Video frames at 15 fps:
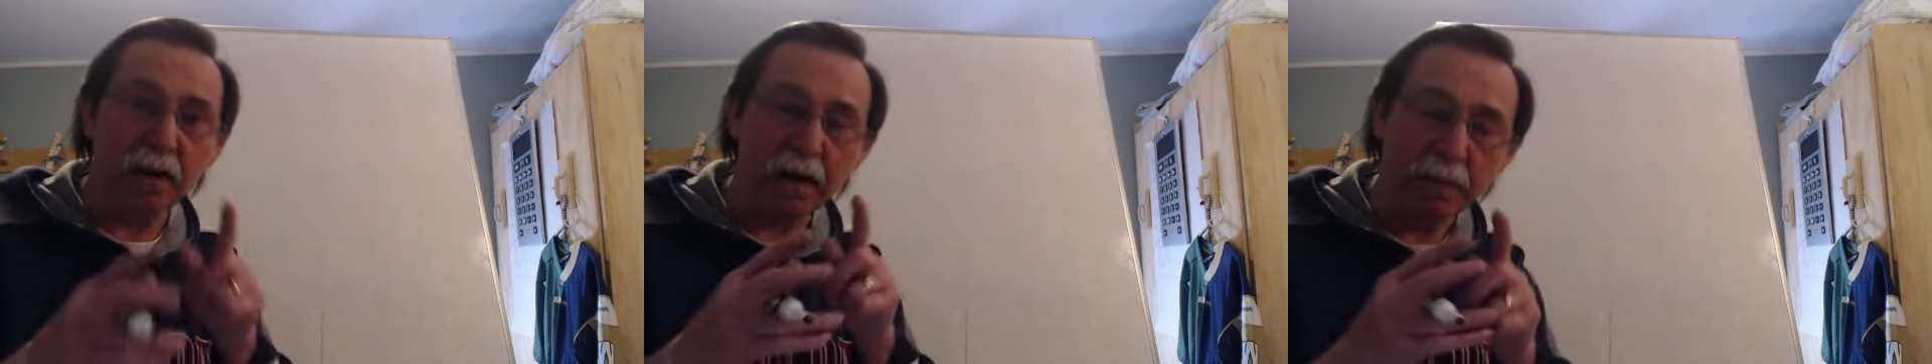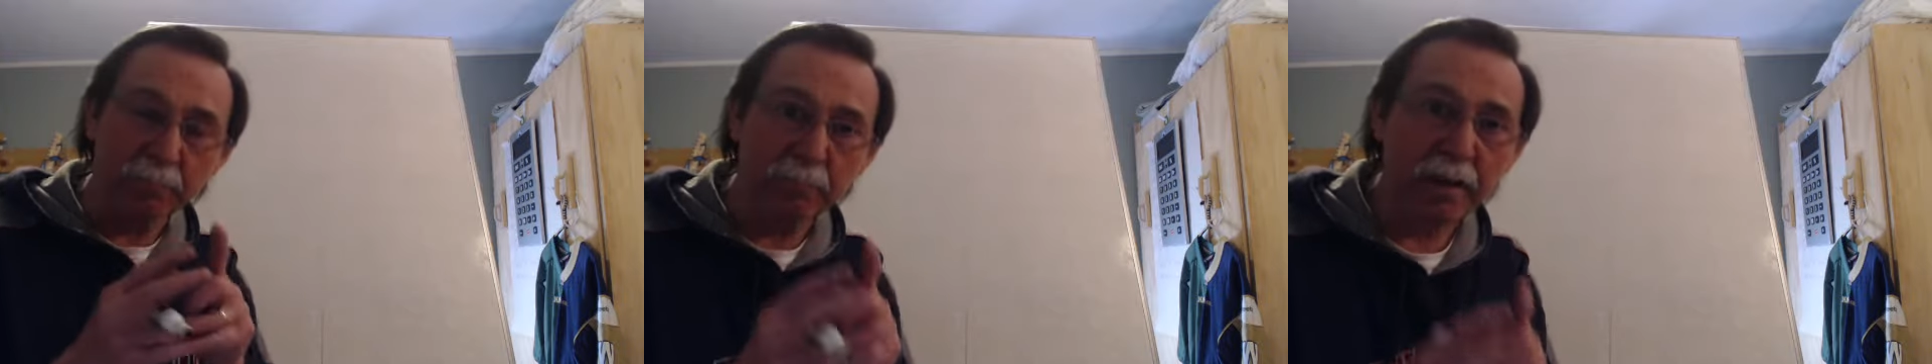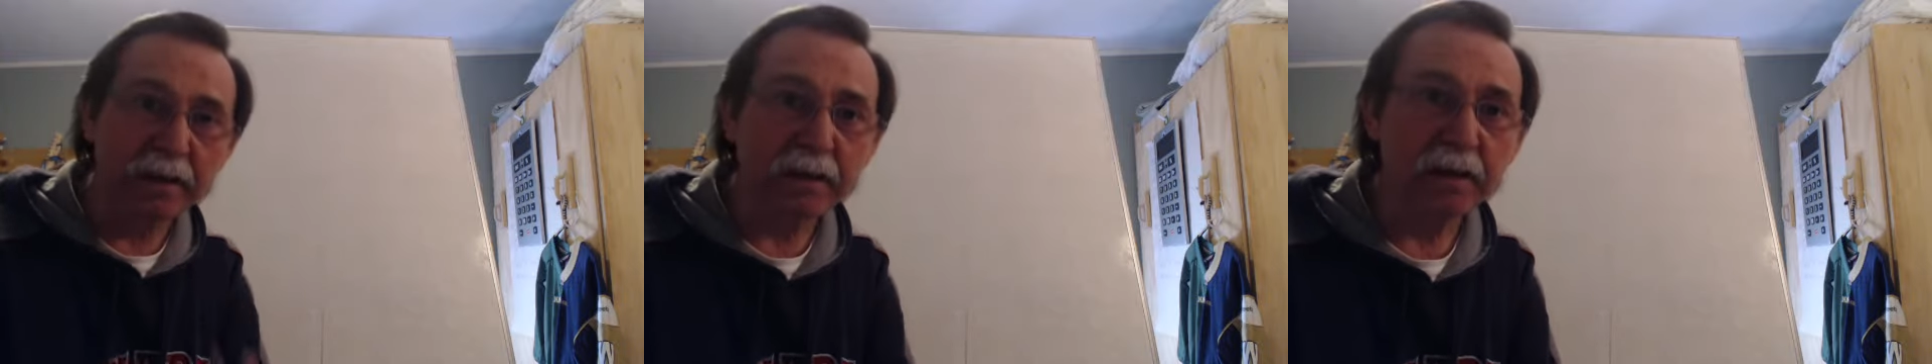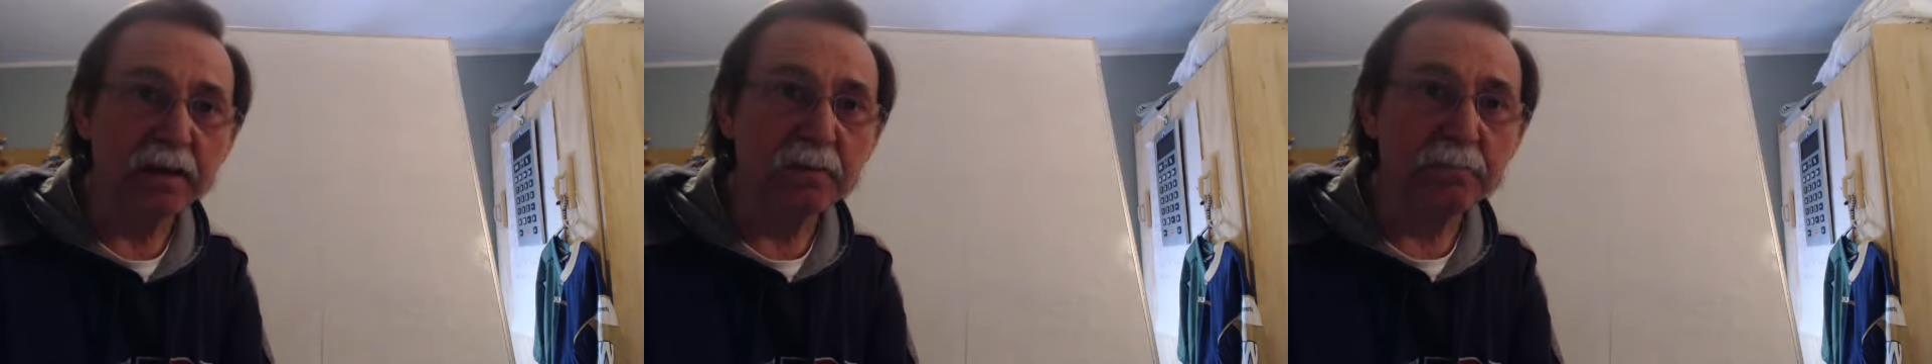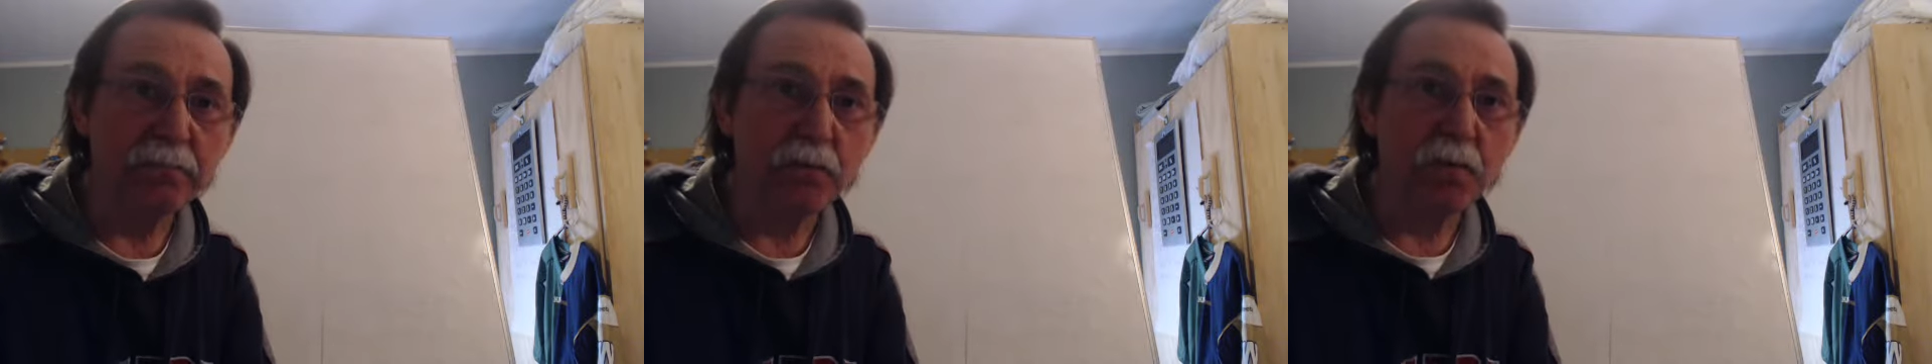I'm
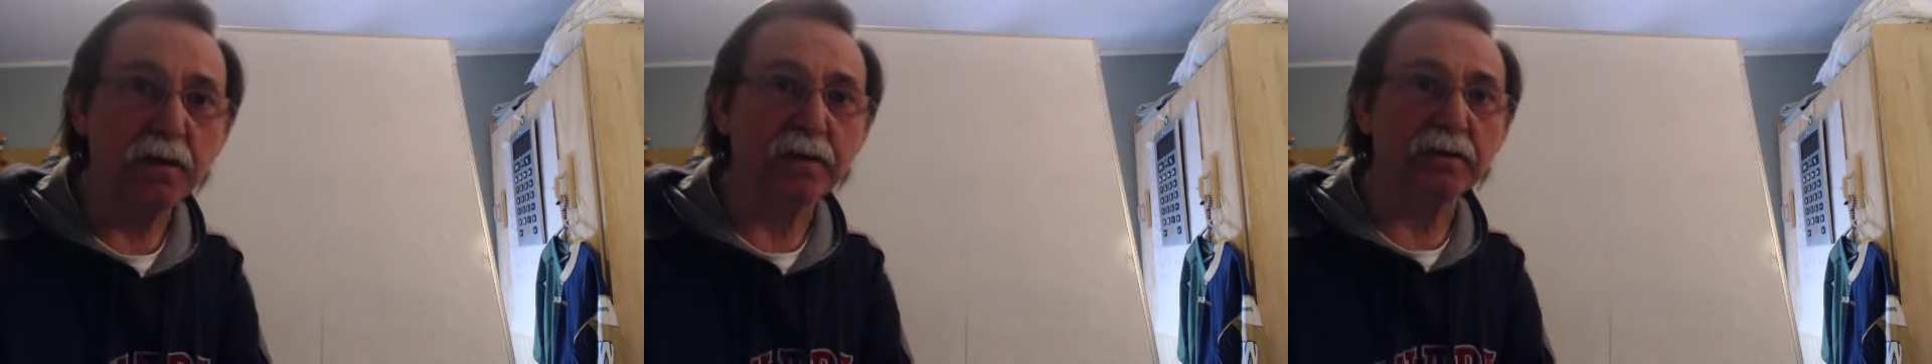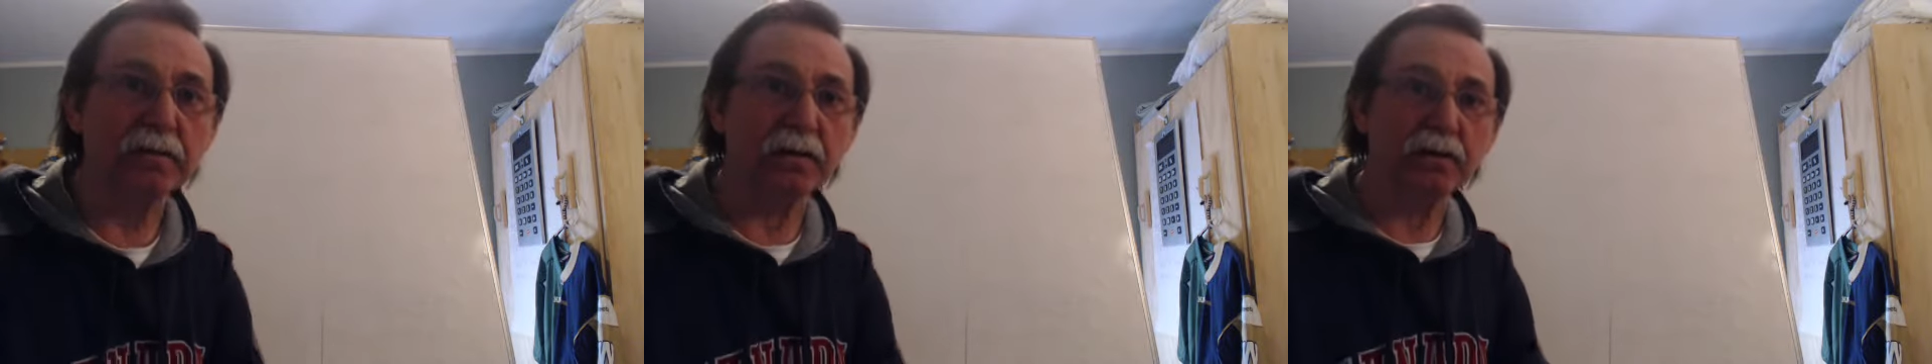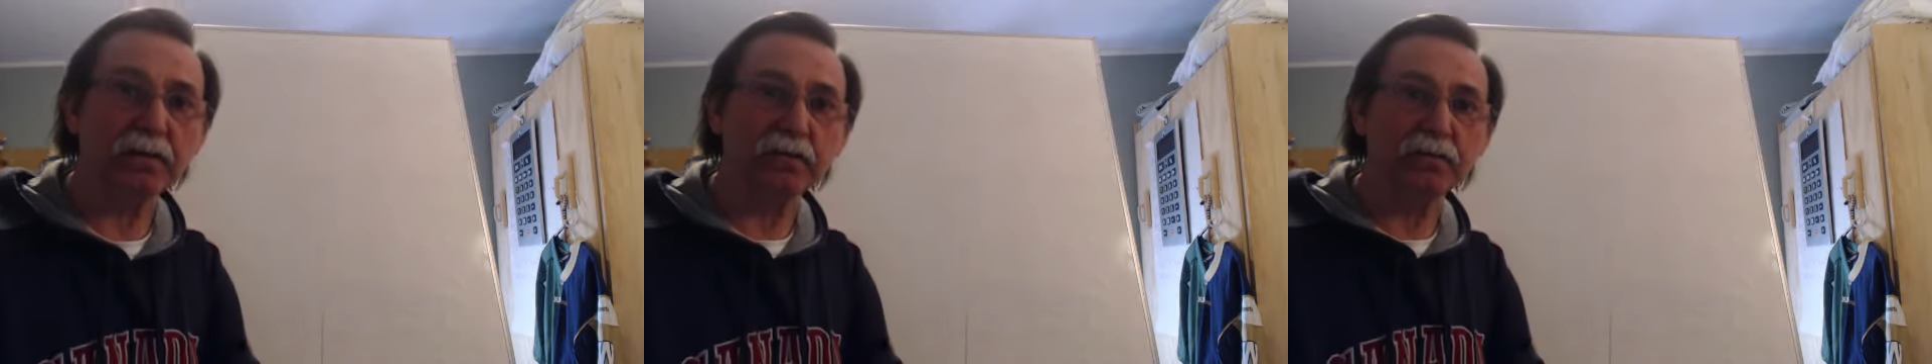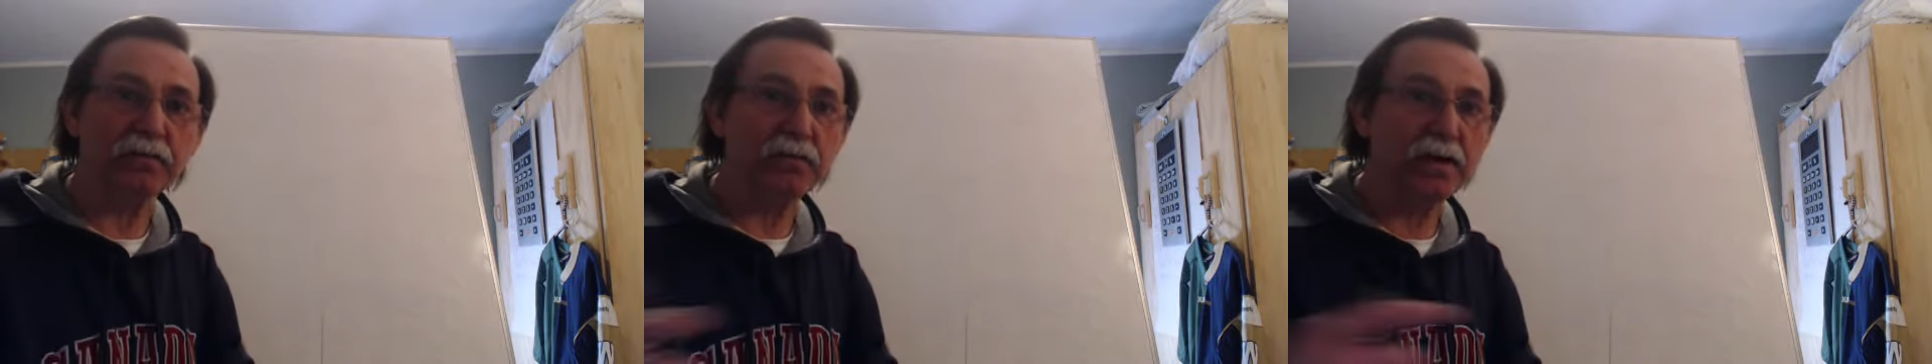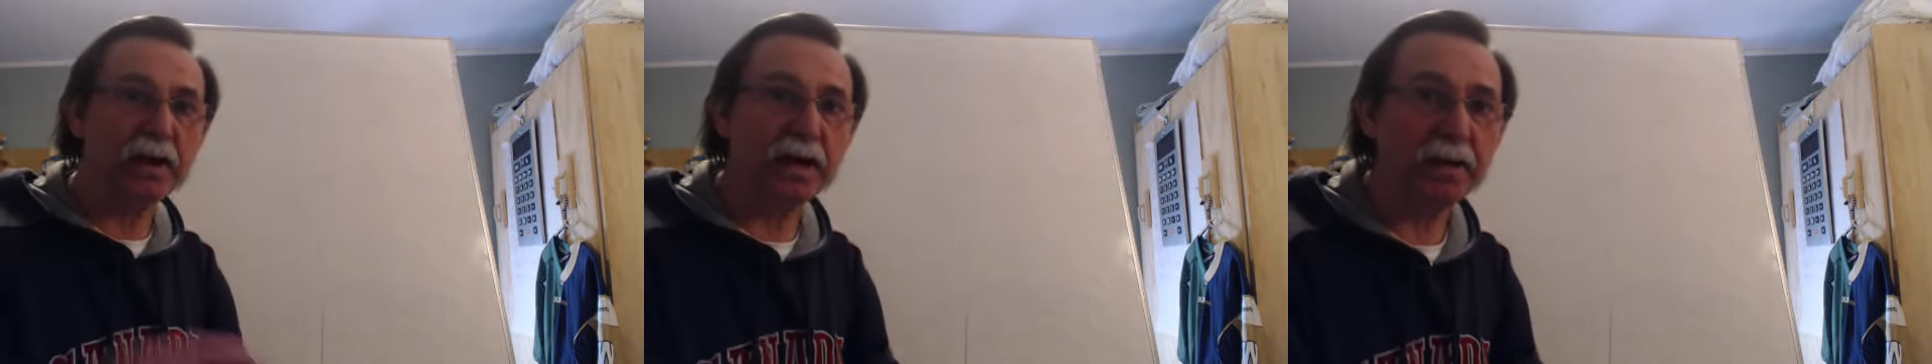making a point that
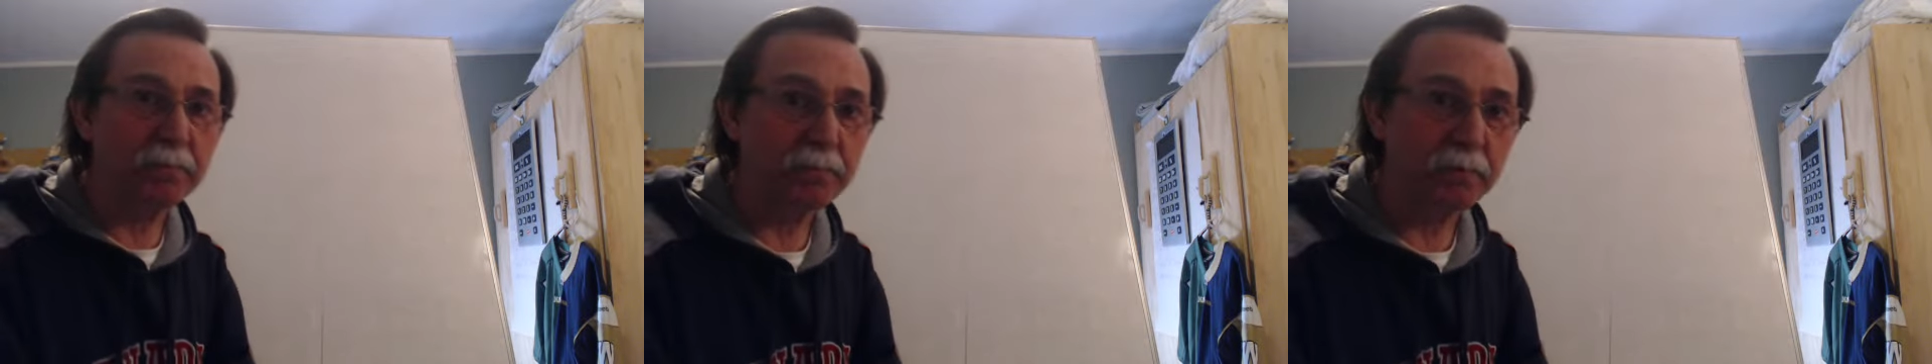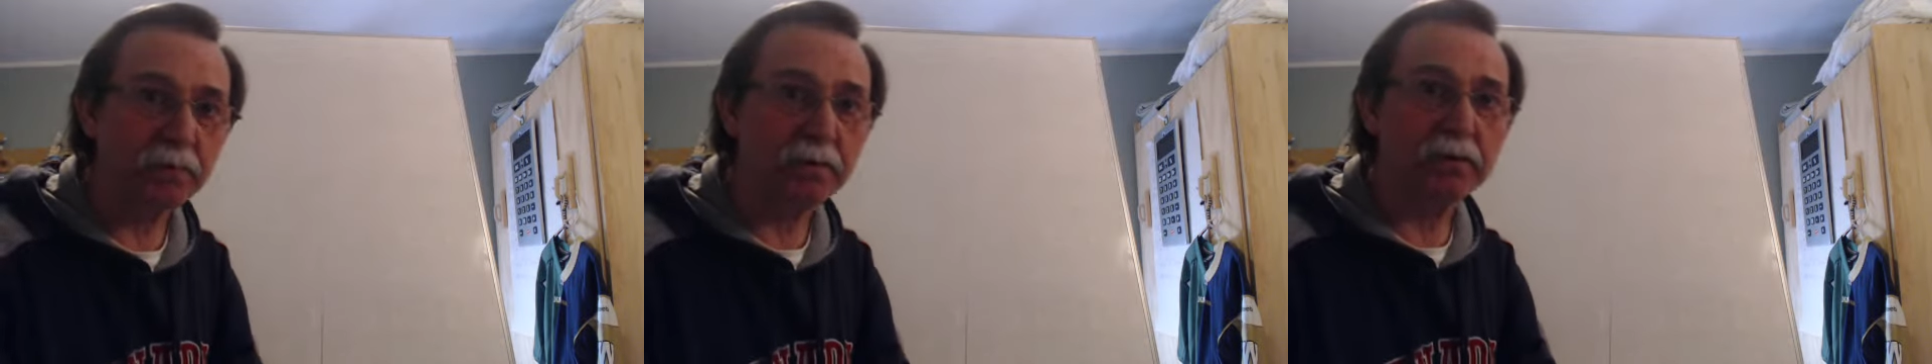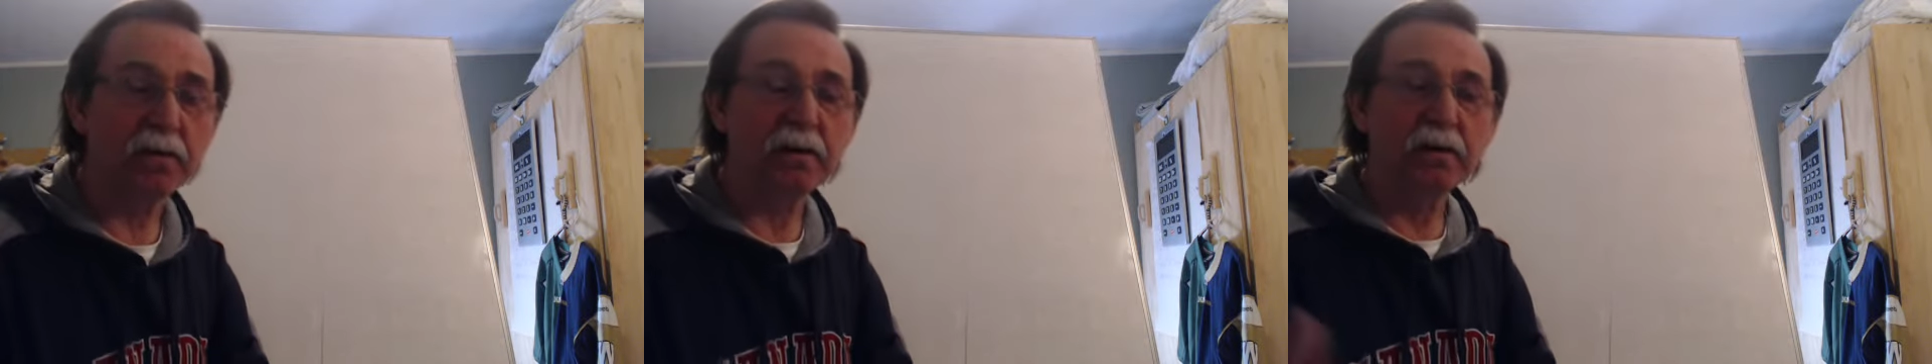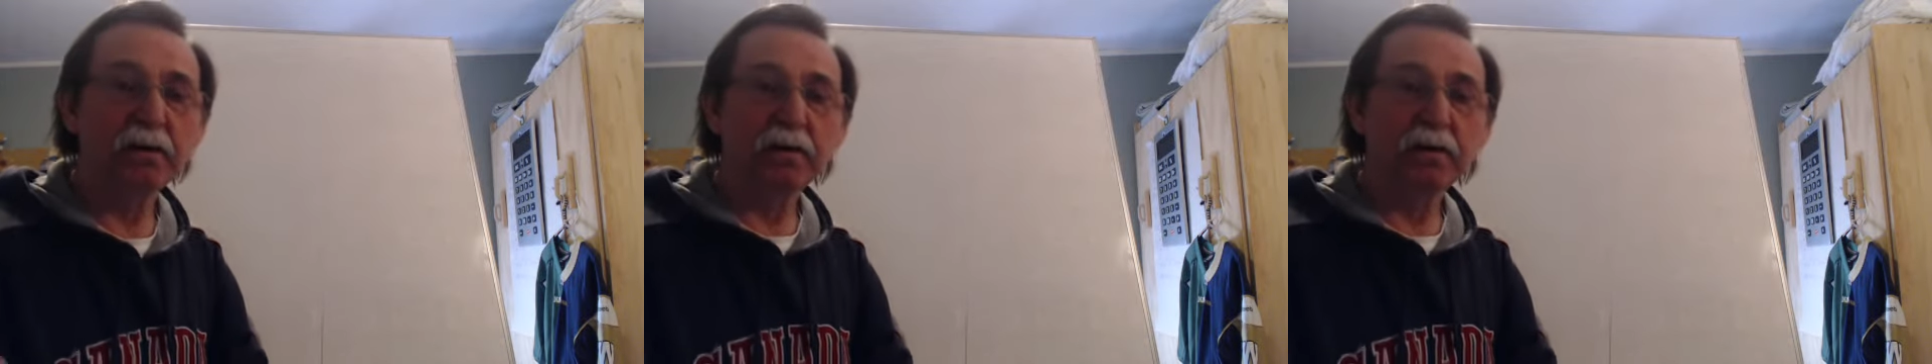your neighbor